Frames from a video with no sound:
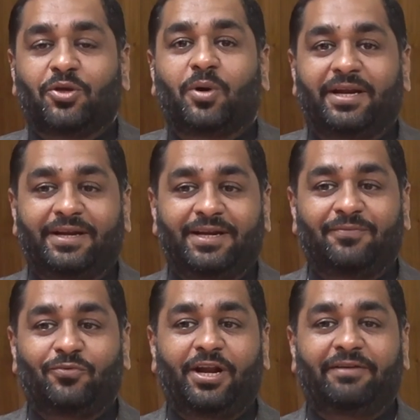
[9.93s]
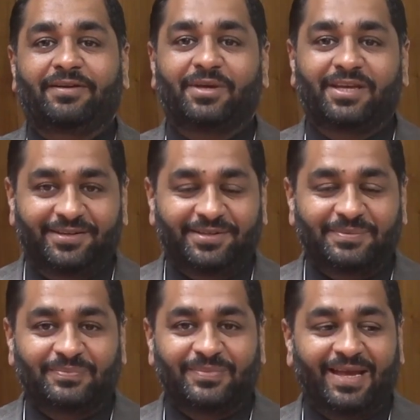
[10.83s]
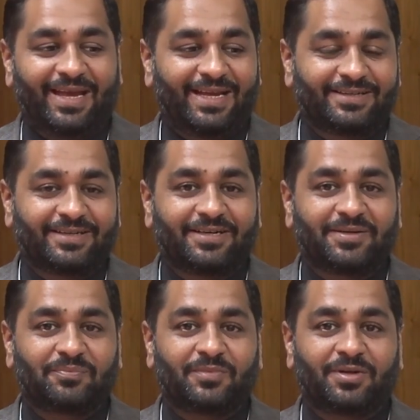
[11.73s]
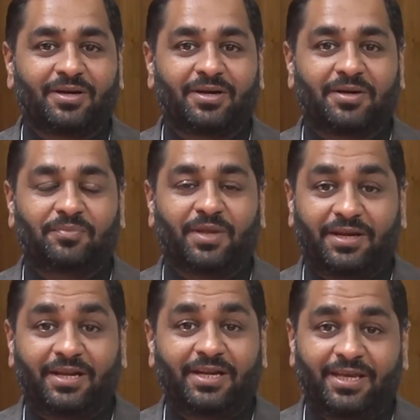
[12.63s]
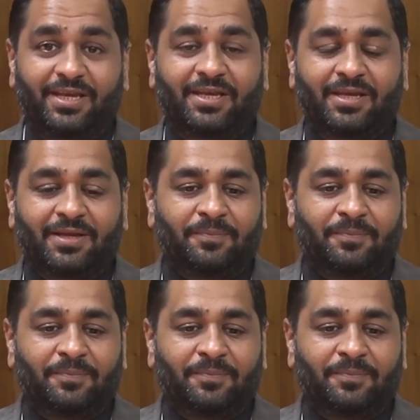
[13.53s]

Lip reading: you, VARINDIA, for having me here. And I really